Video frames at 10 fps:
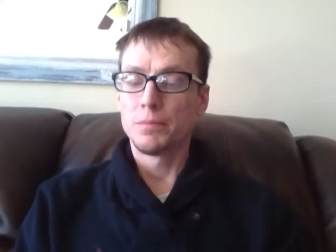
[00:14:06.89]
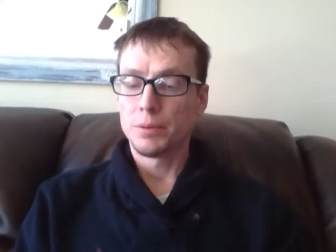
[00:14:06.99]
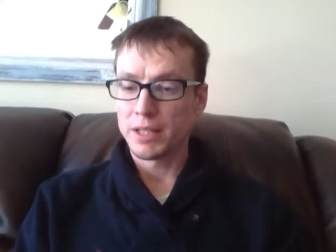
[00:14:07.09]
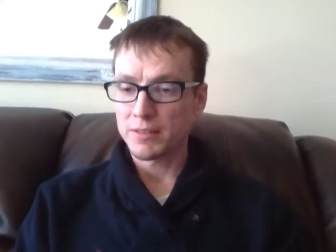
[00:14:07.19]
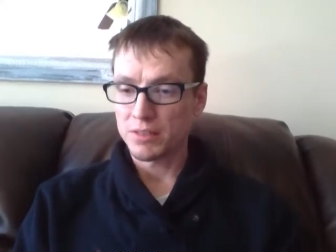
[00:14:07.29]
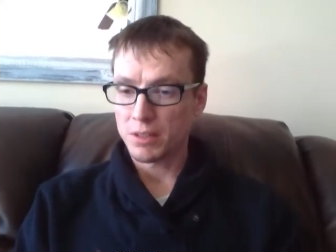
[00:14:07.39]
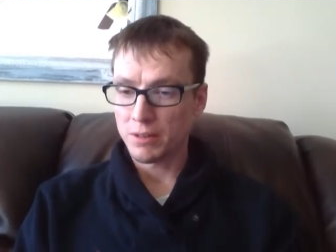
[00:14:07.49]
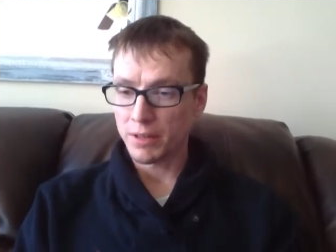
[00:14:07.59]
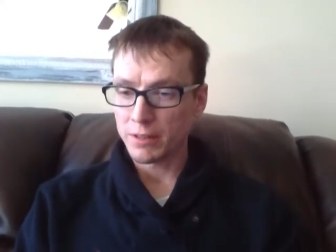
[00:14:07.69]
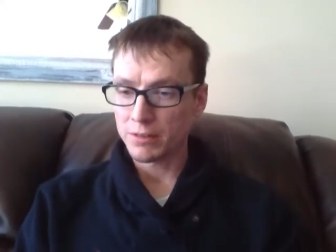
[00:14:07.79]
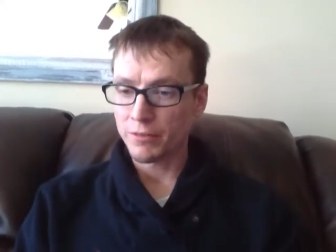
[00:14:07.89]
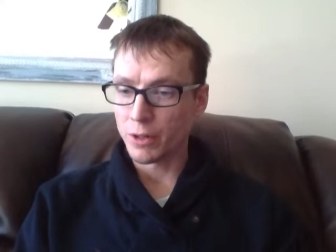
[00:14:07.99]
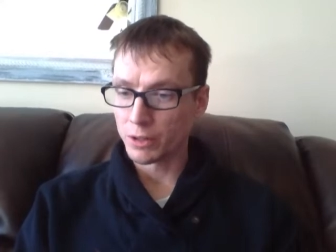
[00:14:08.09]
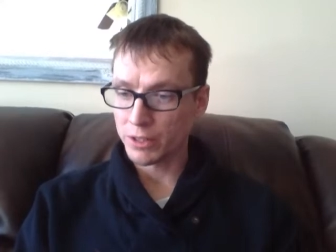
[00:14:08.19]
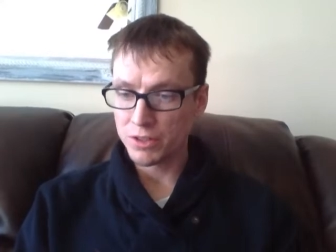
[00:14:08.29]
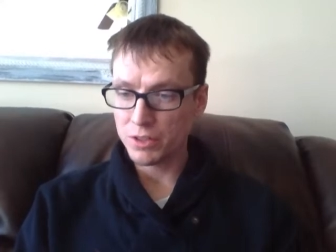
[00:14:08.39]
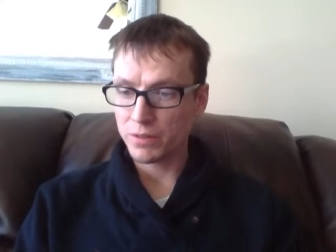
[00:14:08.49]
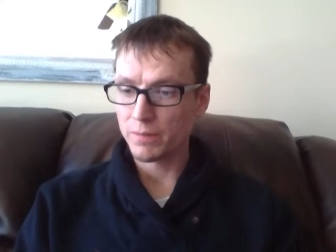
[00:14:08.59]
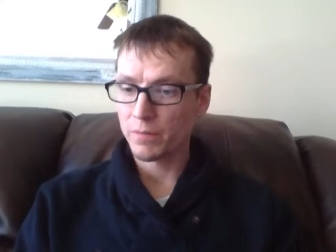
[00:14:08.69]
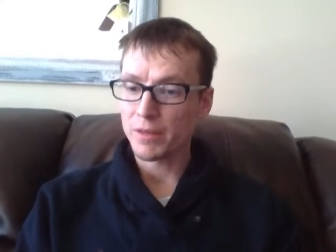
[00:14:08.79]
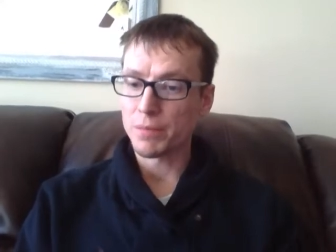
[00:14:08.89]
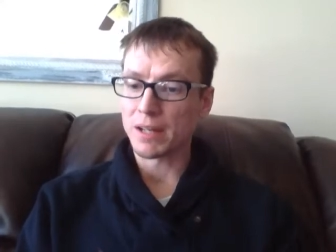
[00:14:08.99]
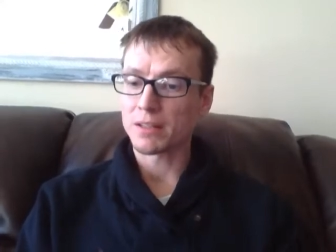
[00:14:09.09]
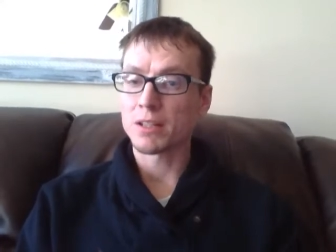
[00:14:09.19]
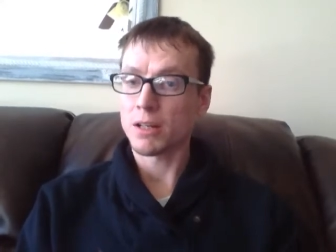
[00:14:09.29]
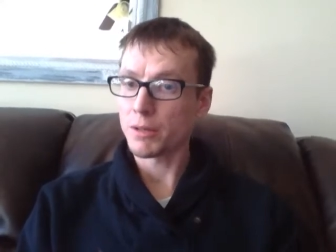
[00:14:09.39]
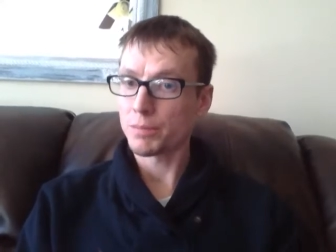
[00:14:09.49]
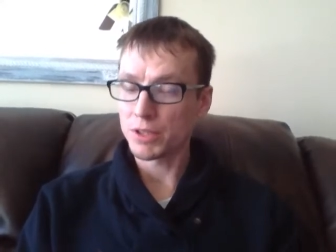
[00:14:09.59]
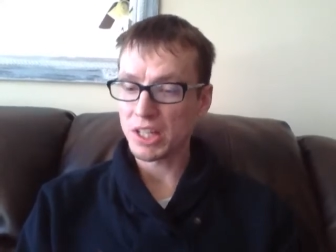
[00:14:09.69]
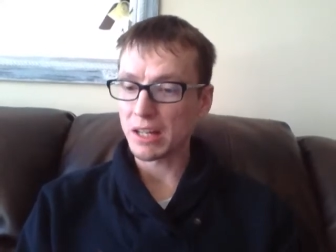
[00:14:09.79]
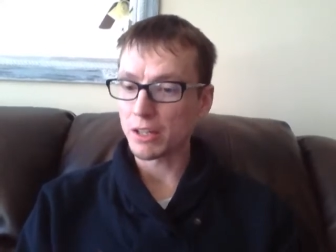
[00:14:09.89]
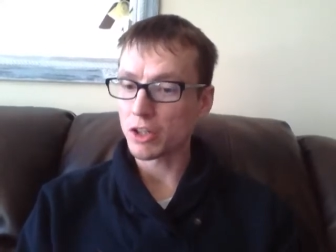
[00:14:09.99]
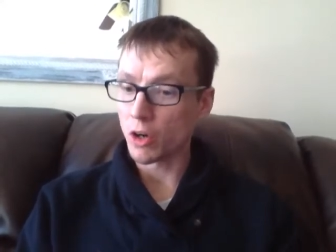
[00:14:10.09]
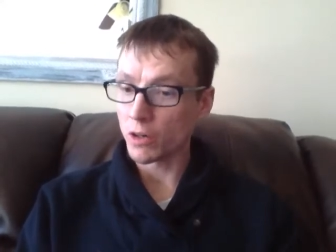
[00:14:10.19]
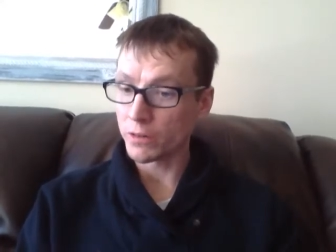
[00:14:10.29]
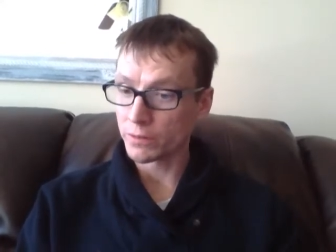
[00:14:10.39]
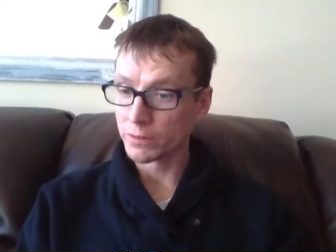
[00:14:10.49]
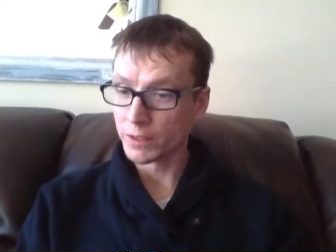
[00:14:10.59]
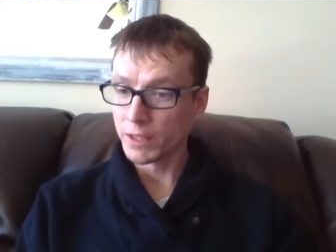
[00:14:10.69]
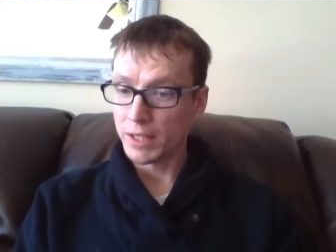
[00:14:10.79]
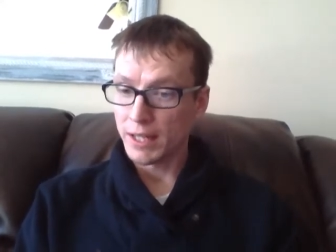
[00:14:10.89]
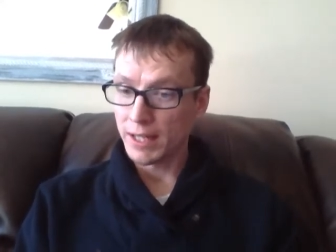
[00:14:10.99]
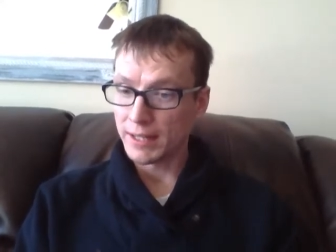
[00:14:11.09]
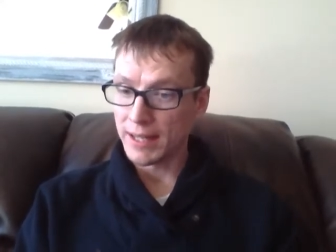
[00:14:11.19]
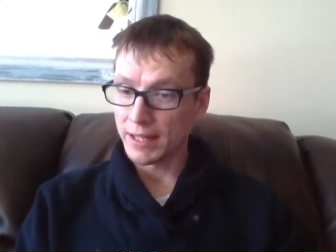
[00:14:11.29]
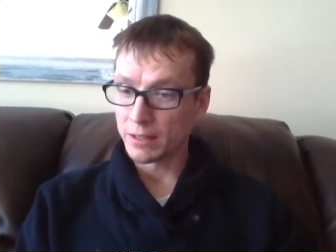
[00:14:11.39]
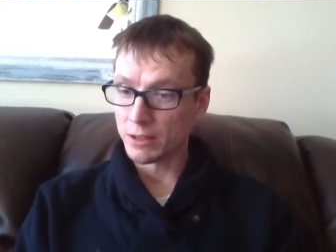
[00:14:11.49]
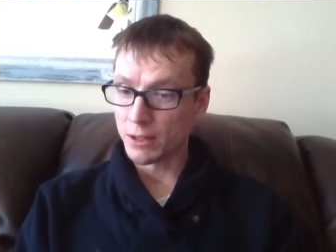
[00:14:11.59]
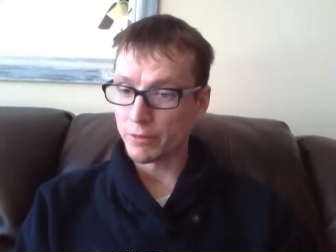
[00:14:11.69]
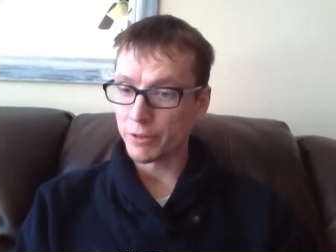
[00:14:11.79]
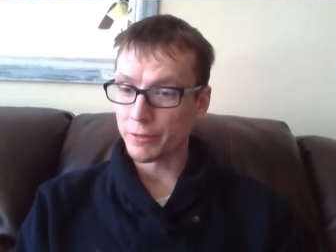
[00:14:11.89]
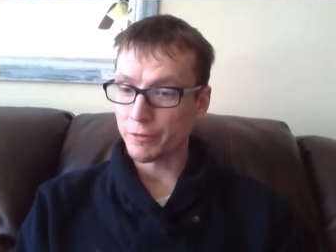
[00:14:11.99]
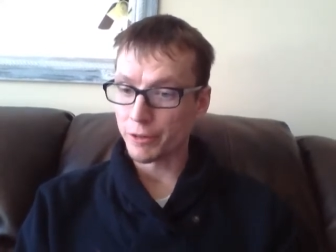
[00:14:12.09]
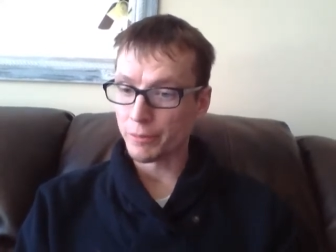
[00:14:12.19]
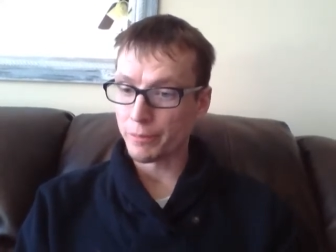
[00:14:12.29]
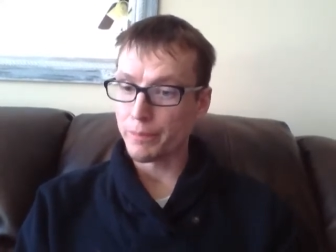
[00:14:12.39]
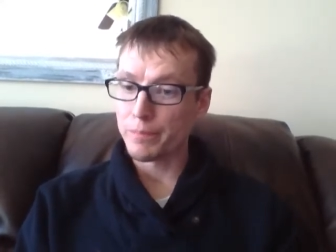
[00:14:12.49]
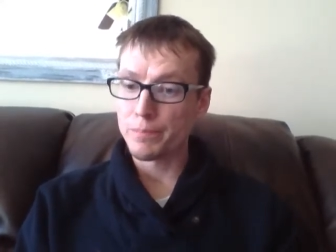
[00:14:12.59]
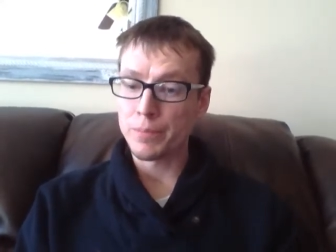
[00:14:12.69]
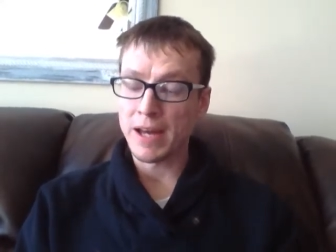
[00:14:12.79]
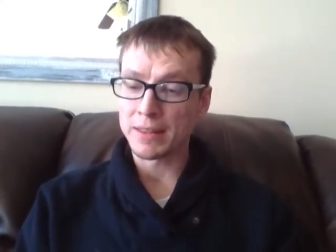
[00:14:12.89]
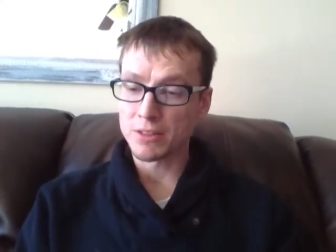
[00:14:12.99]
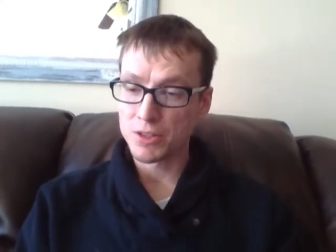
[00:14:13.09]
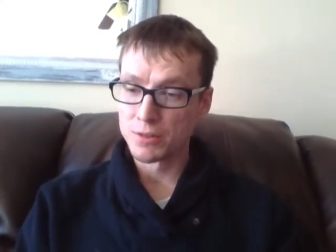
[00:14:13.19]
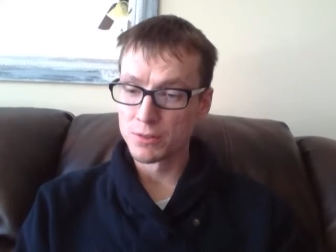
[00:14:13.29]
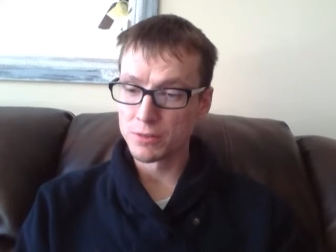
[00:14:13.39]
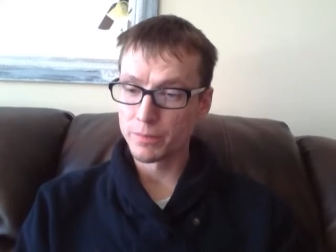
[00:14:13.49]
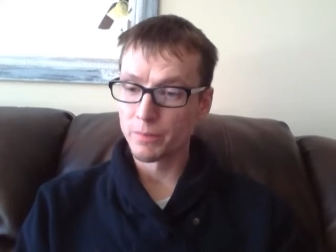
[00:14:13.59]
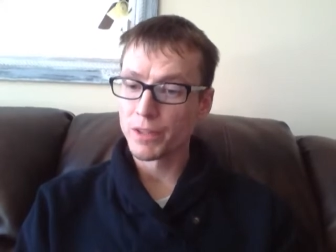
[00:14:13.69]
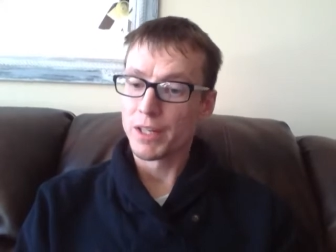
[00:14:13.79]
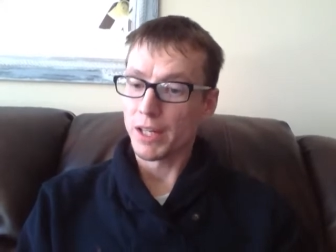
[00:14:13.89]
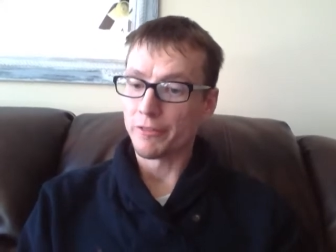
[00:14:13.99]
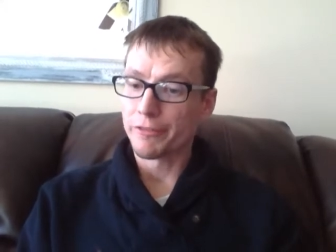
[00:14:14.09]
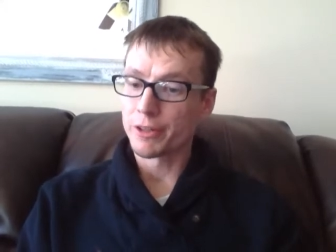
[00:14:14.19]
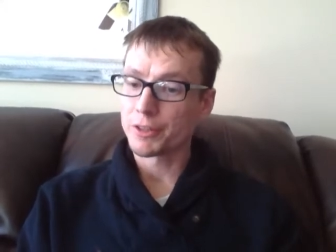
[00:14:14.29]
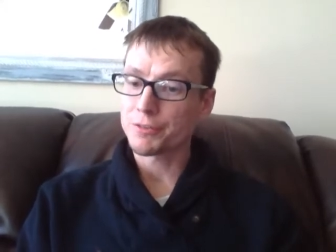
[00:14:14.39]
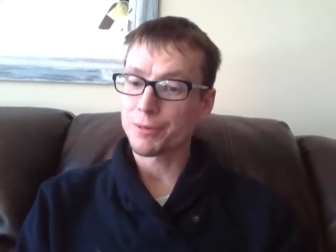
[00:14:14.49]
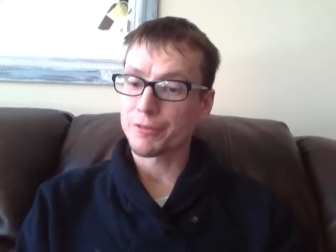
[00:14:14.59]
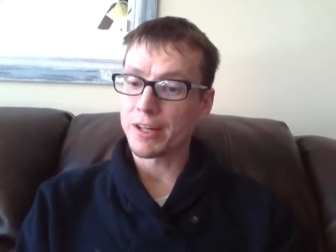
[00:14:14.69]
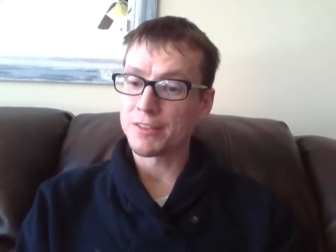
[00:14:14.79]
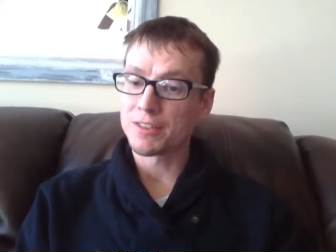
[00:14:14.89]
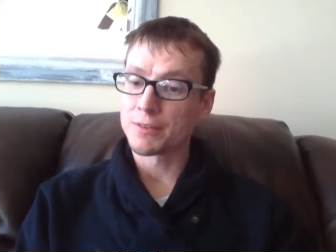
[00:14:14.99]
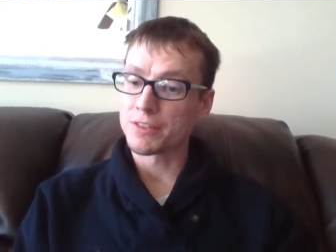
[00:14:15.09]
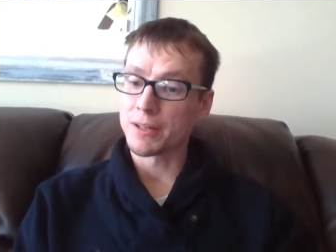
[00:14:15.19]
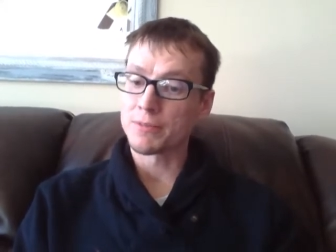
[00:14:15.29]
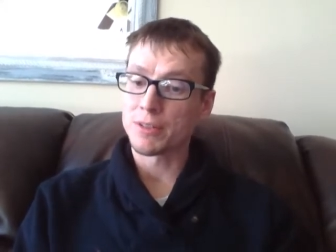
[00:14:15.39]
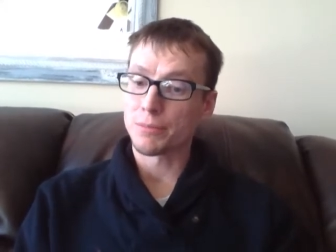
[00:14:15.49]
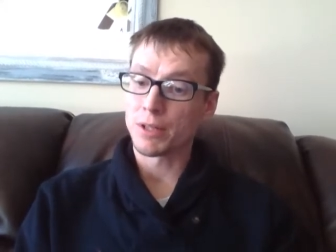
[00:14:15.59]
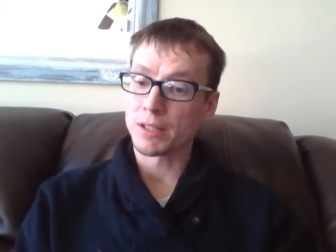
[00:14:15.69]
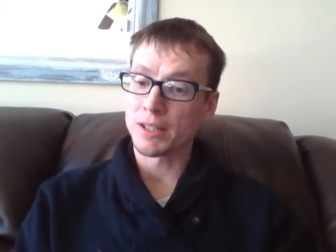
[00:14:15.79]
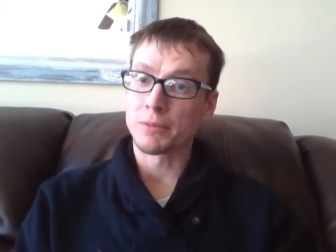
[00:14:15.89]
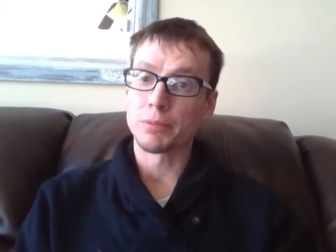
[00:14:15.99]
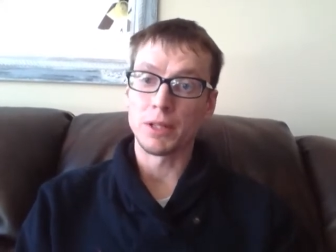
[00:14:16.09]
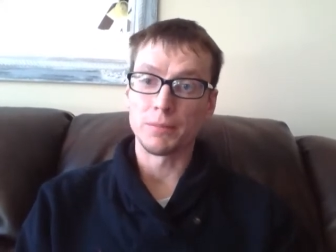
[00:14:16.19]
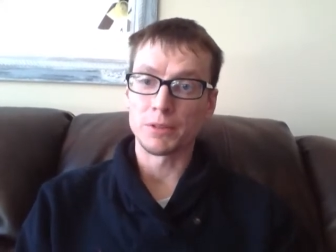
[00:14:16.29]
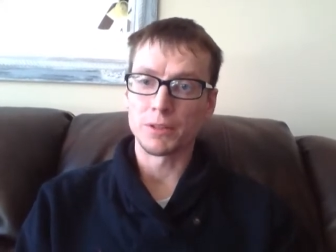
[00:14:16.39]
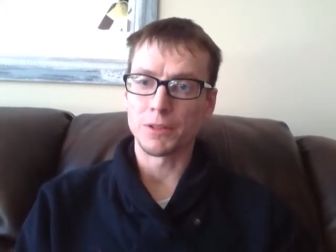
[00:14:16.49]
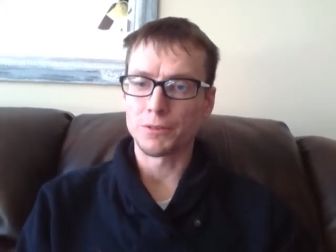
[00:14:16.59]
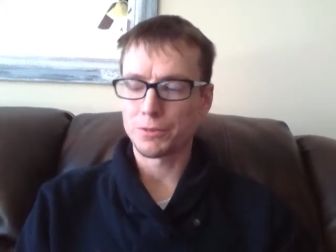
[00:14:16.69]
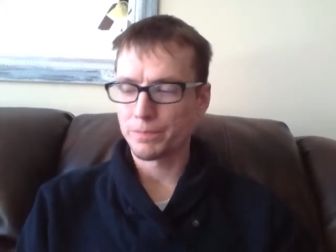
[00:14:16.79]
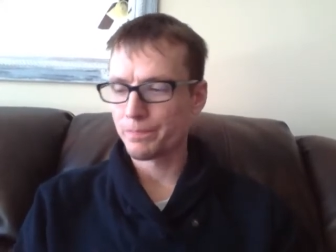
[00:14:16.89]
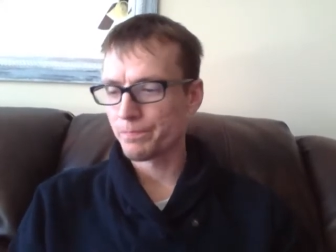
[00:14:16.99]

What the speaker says: Plants give ants foliage. Bacteria protect garden and ant larvae from pathogens. And fungus provides enzymes that break down plant materials.